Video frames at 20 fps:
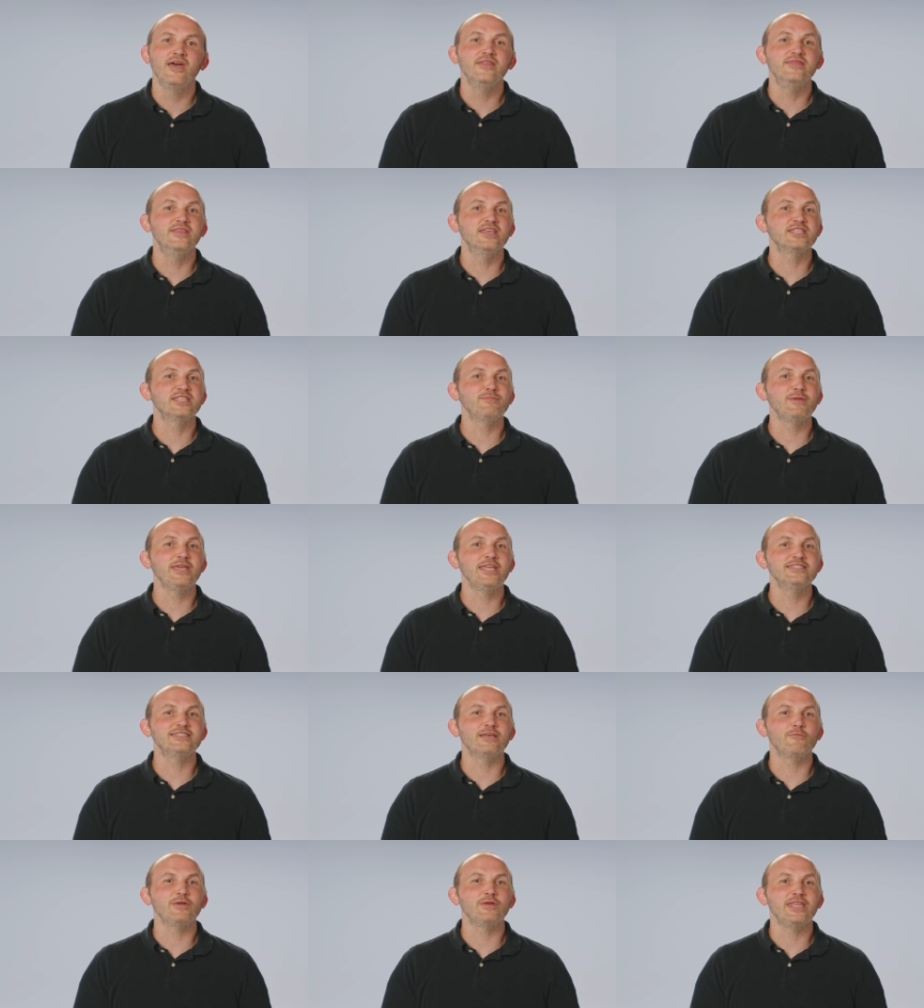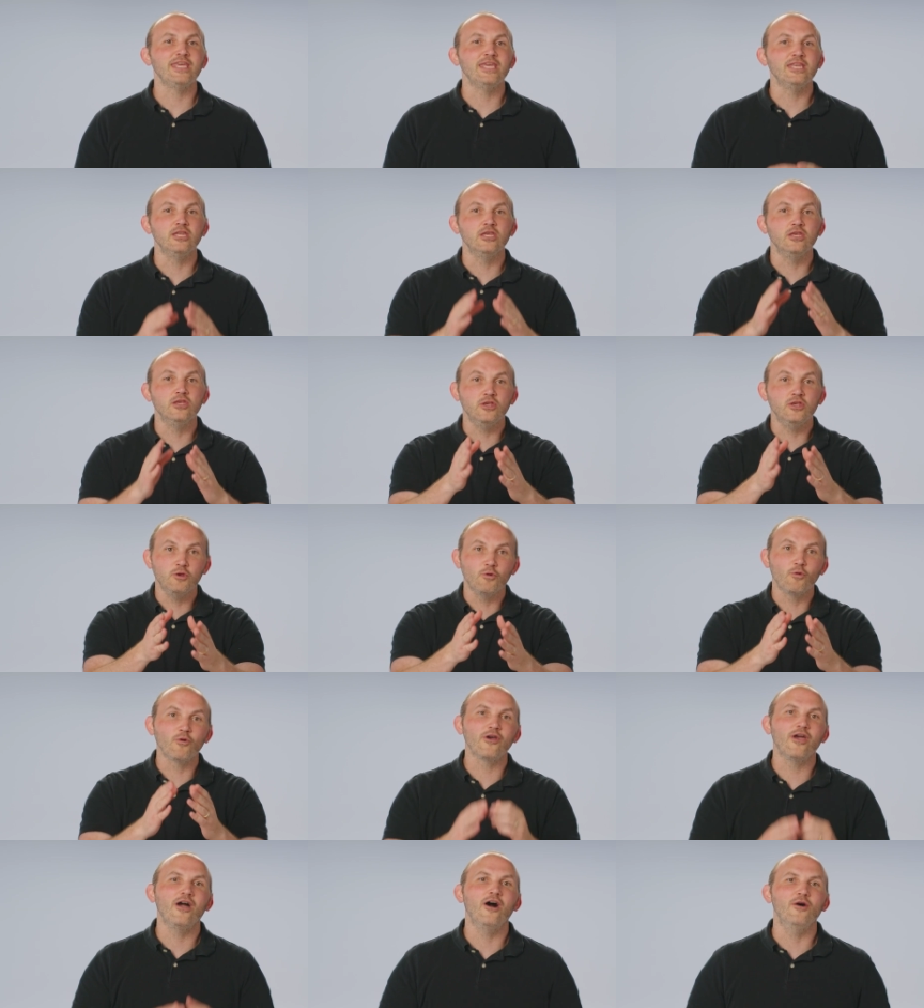This means that we need
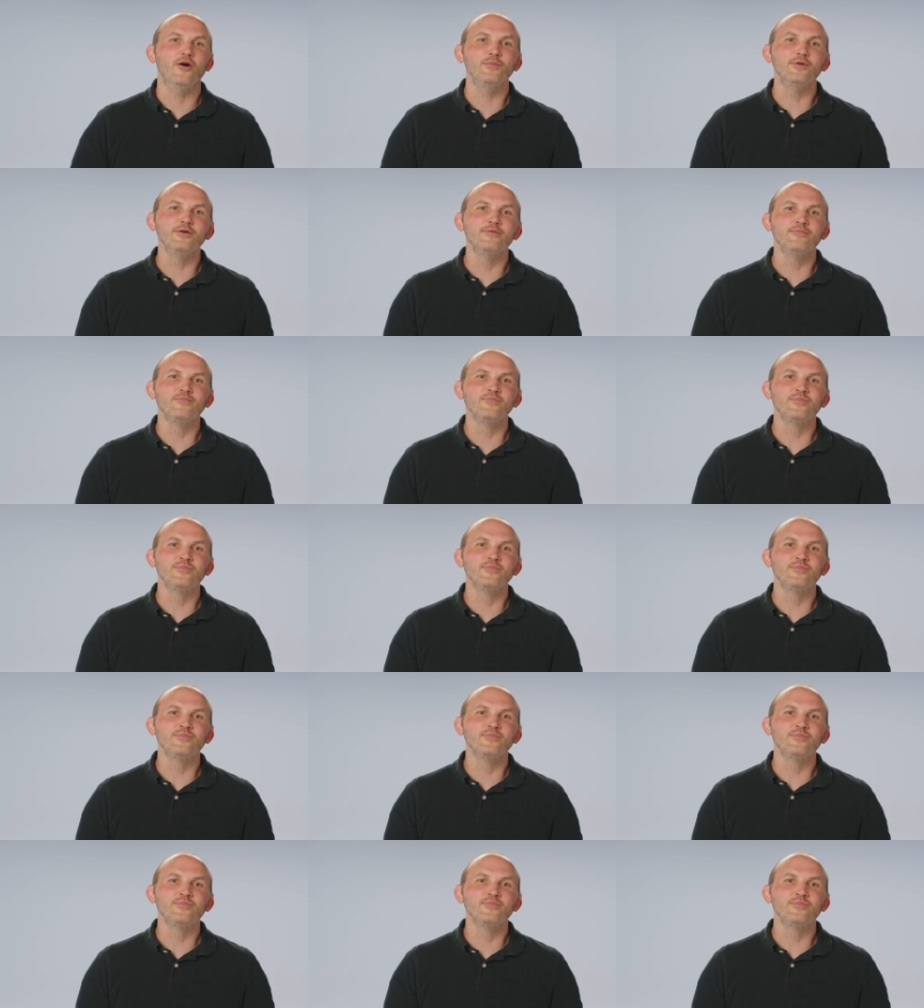your help.